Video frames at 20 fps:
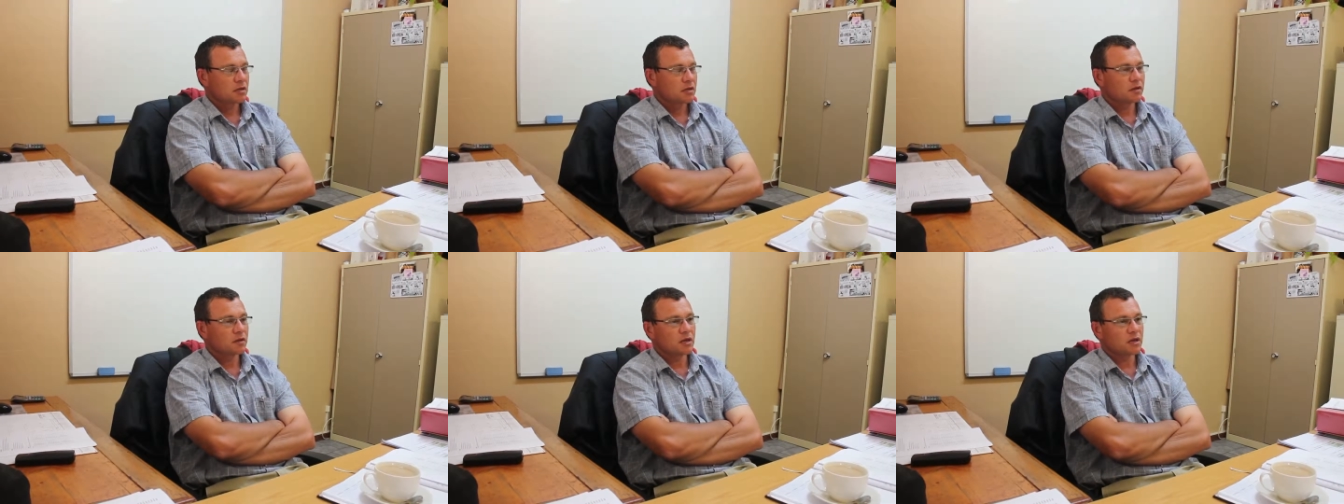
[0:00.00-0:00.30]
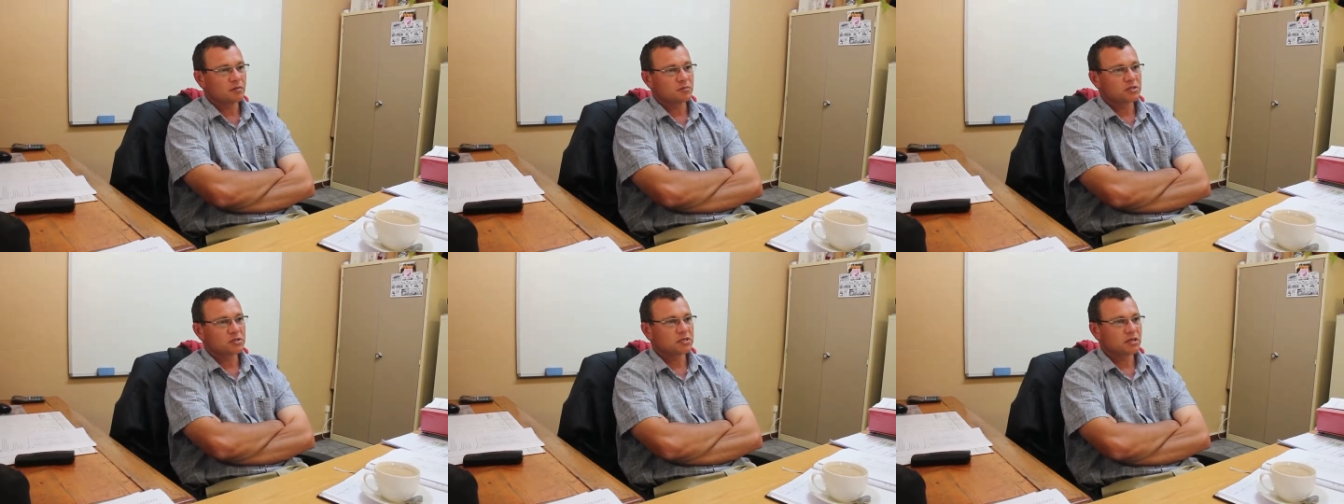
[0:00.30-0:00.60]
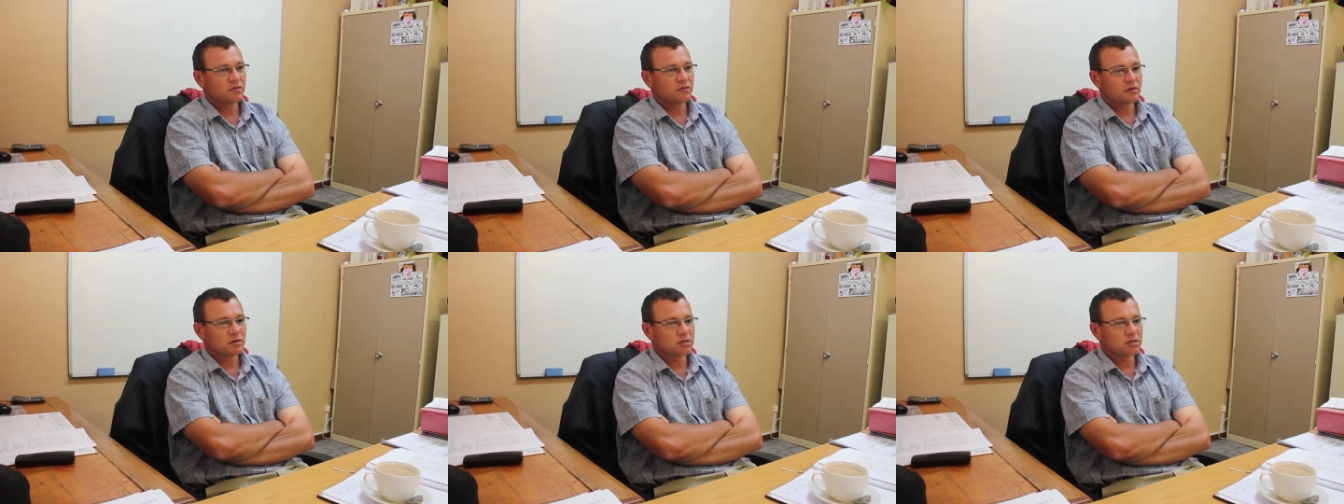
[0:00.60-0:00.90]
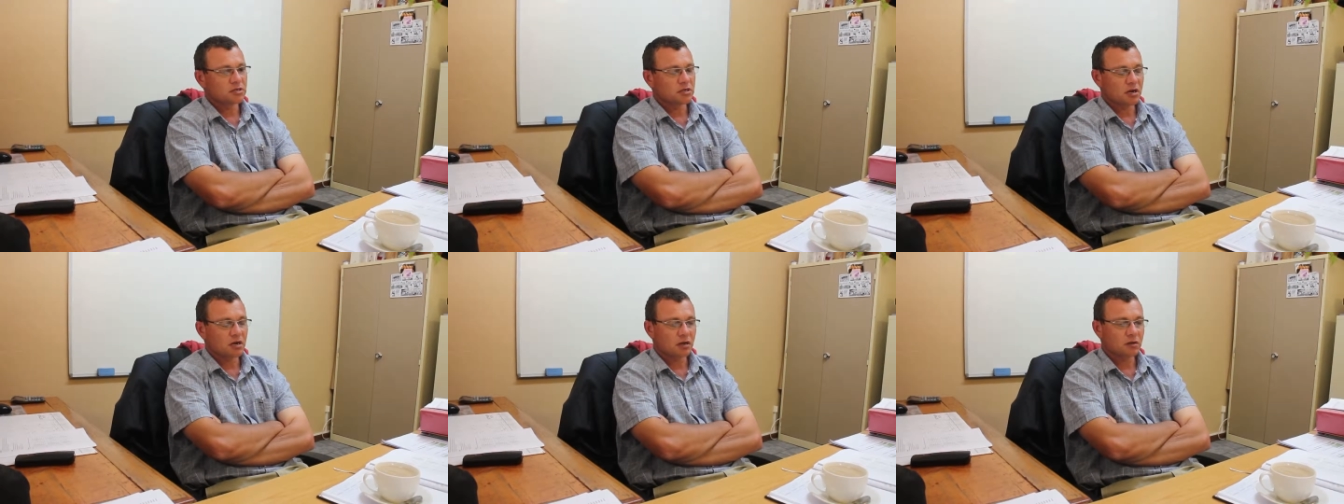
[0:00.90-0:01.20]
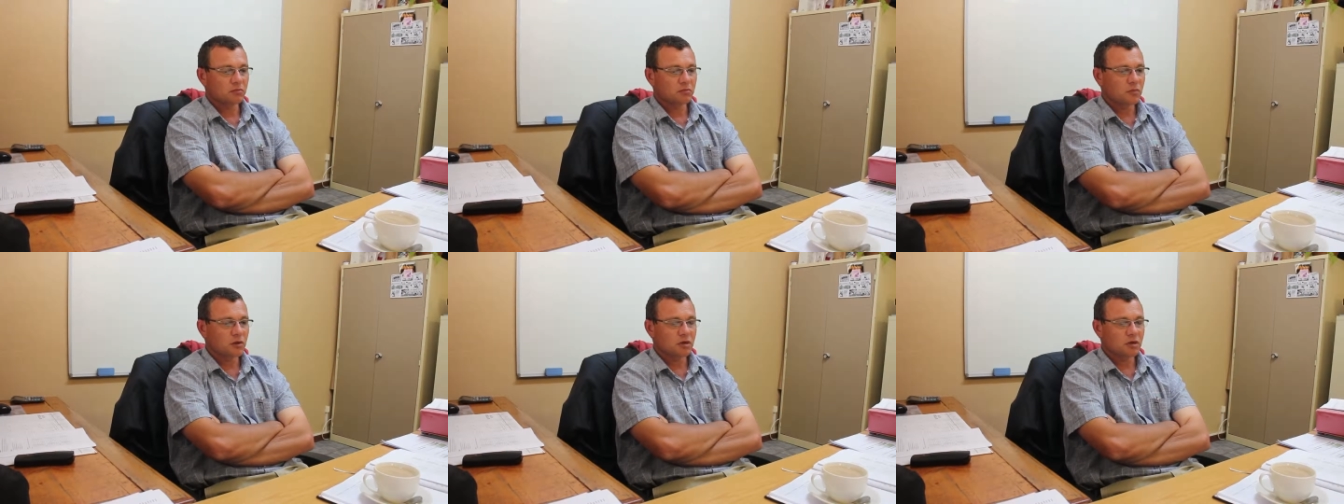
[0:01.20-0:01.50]
The M7 is a
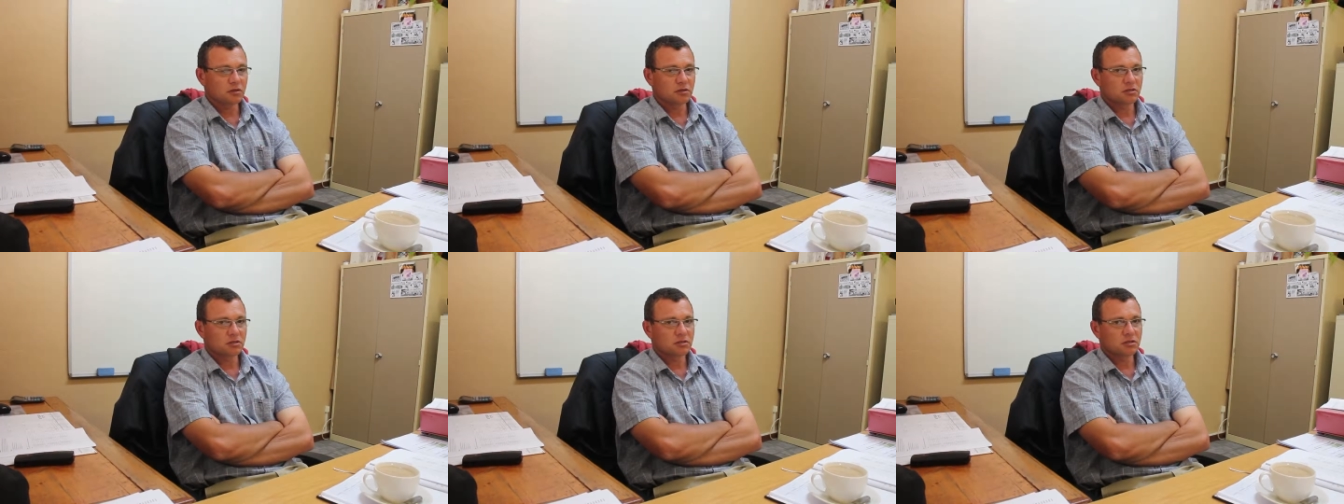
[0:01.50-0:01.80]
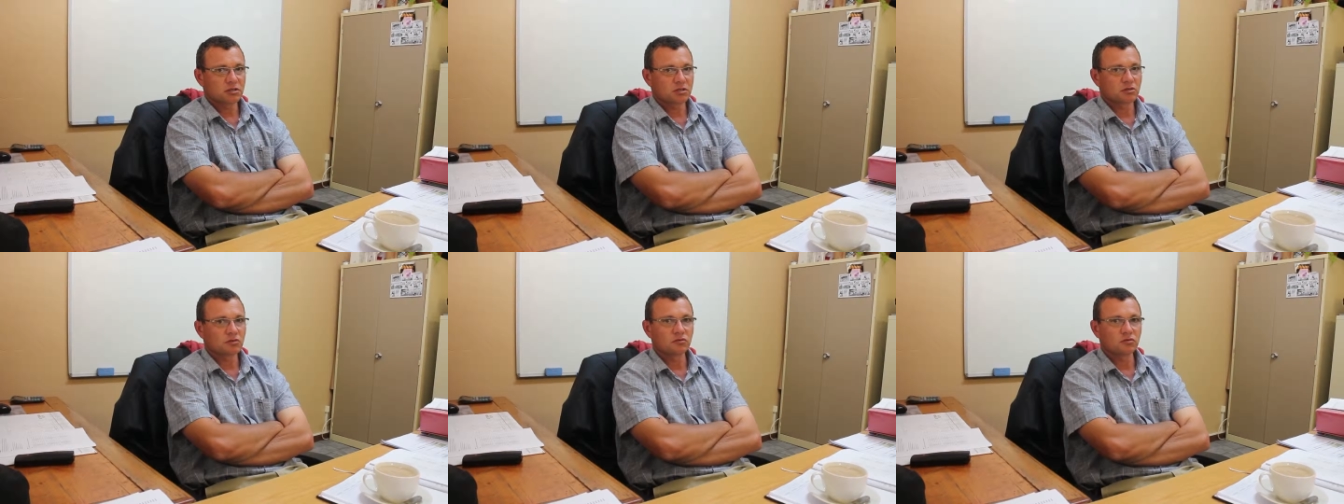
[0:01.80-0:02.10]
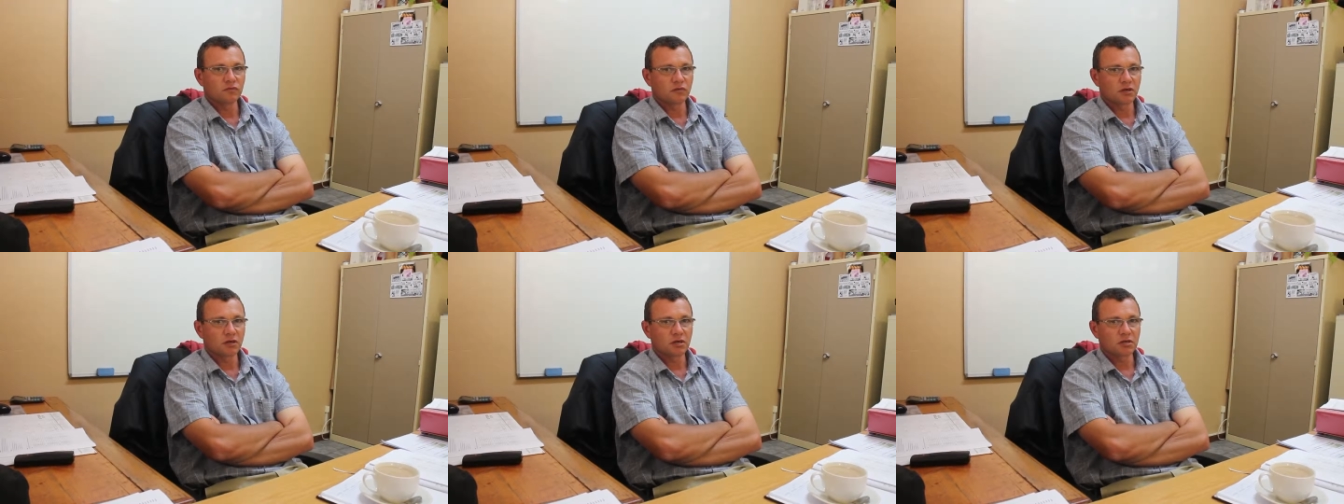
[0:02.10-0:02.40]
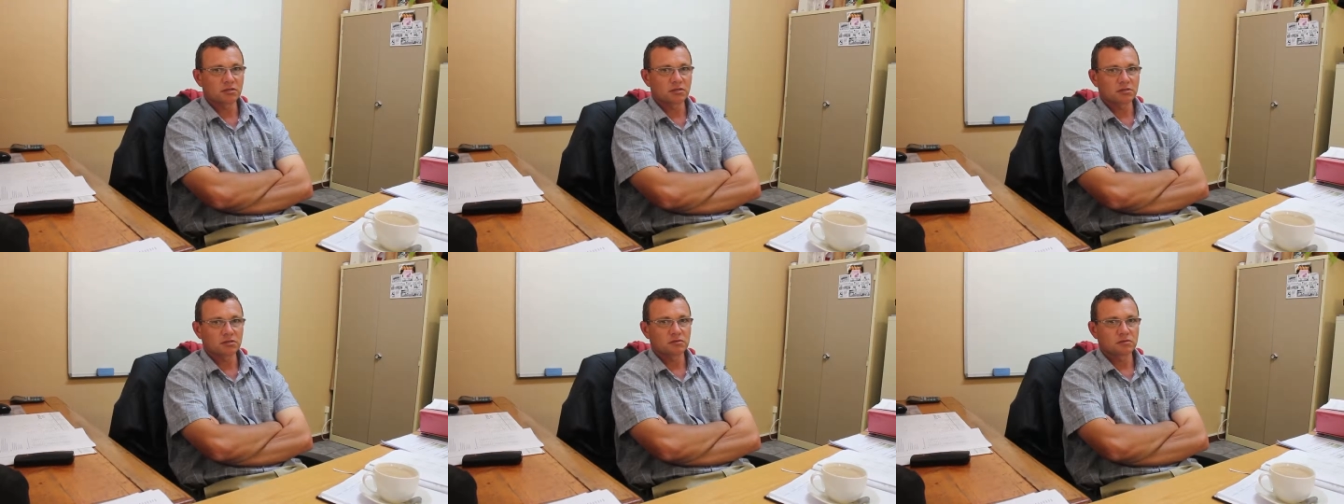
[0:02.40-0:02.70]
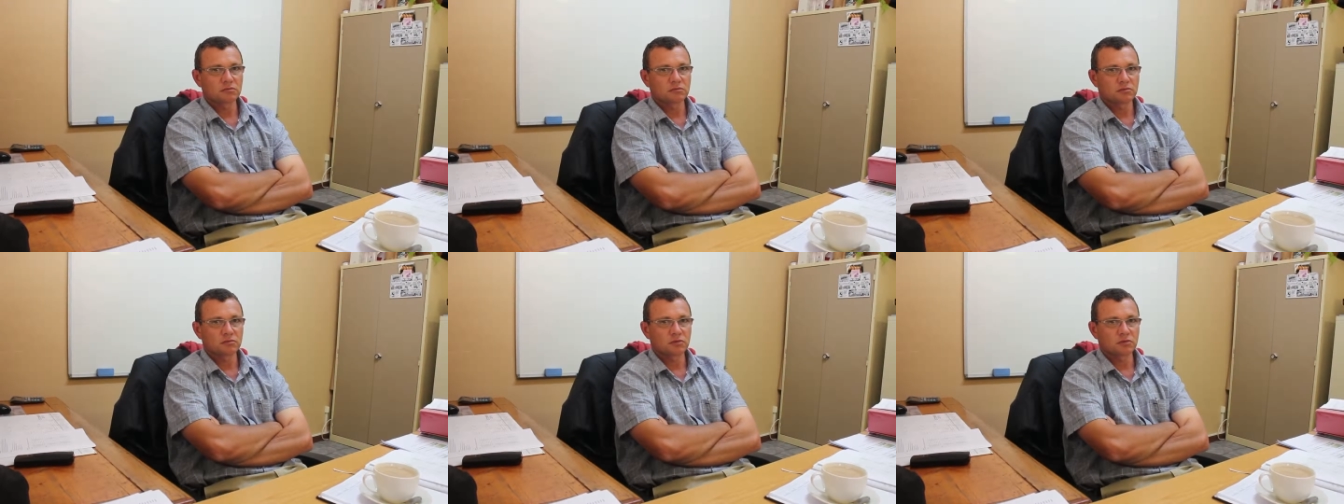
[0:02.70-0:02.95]
nightmare, it's just too vigorous,